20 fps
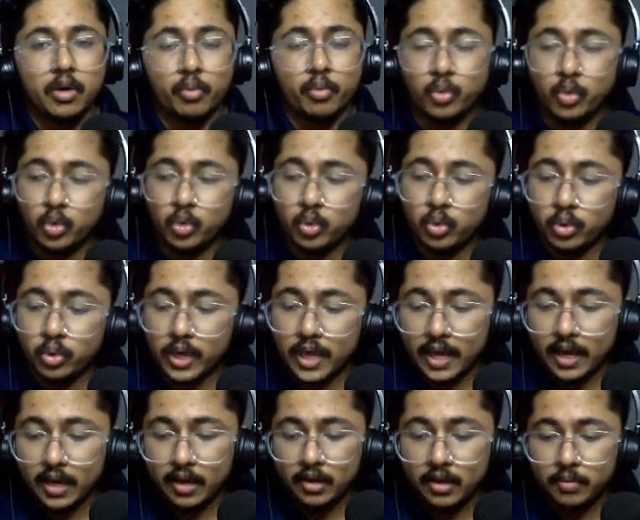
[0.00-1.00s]
you
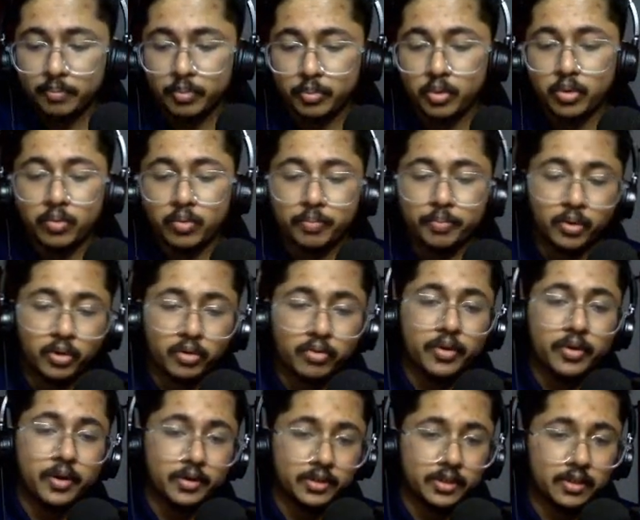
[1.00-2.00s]
can prove
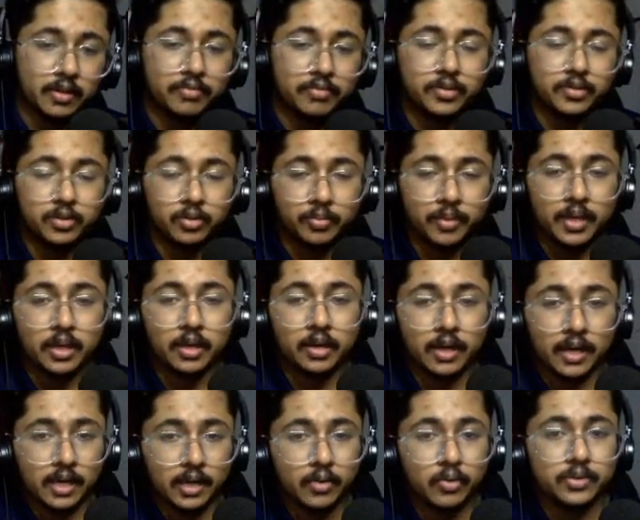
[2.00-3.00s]
yourselves to be a
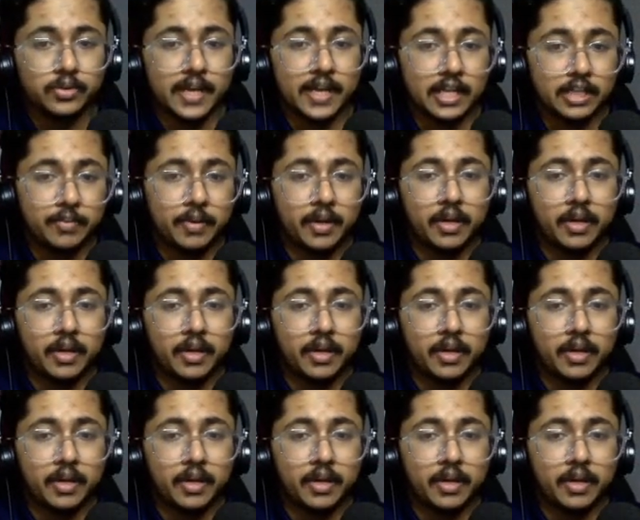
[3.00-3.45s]
really good salesman